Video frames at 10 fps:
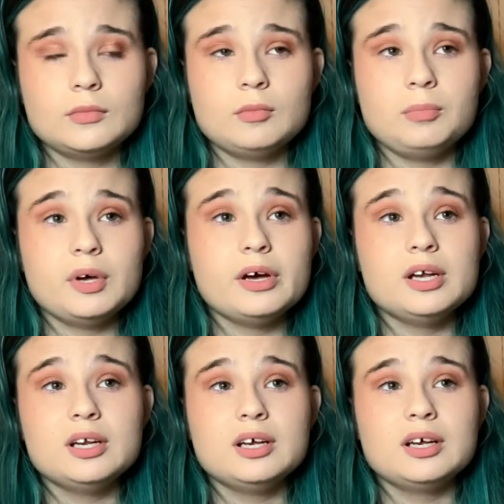
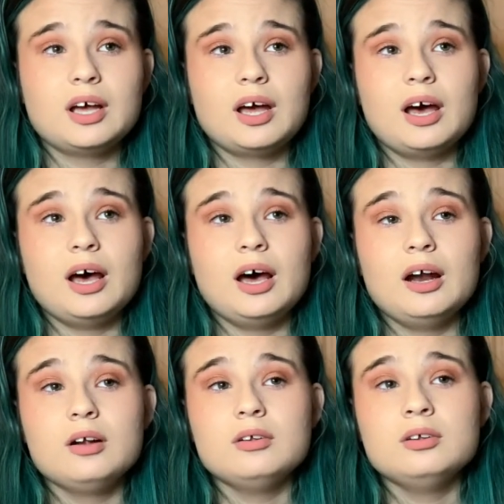but
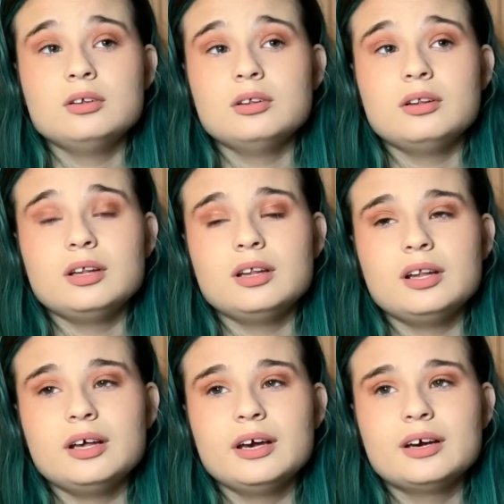I don't,
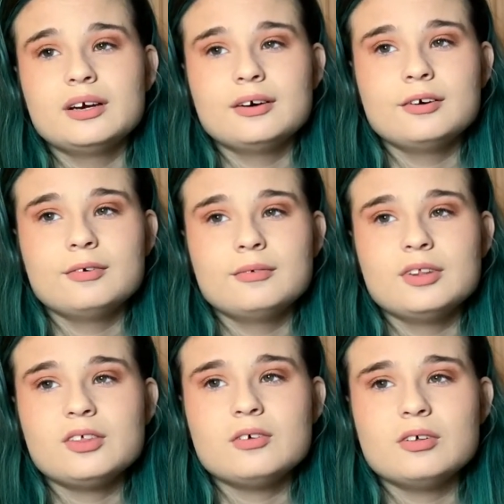like,
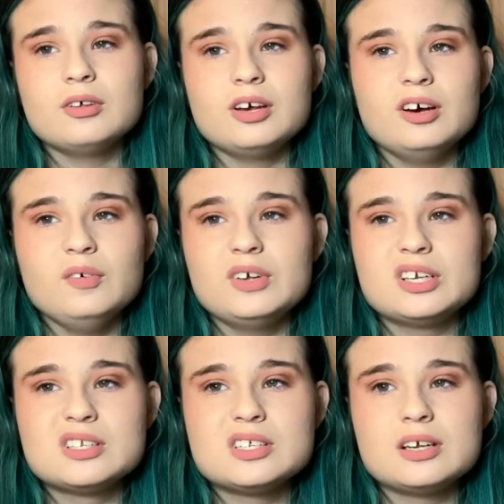with the whole COVID
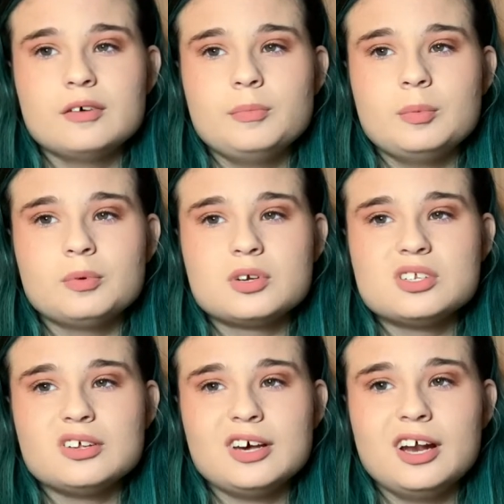and stuff, people are
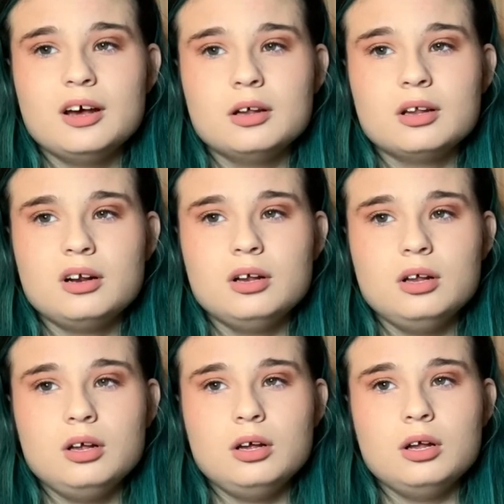still kind of
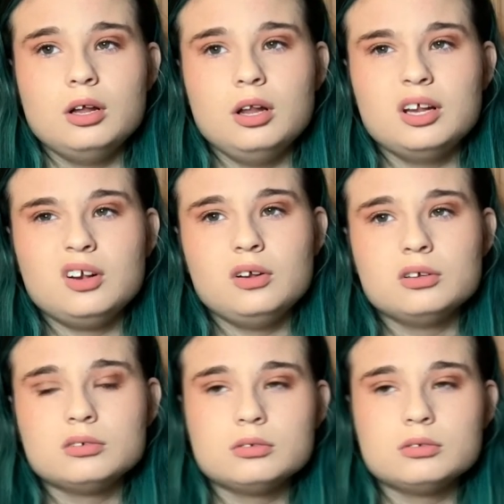a little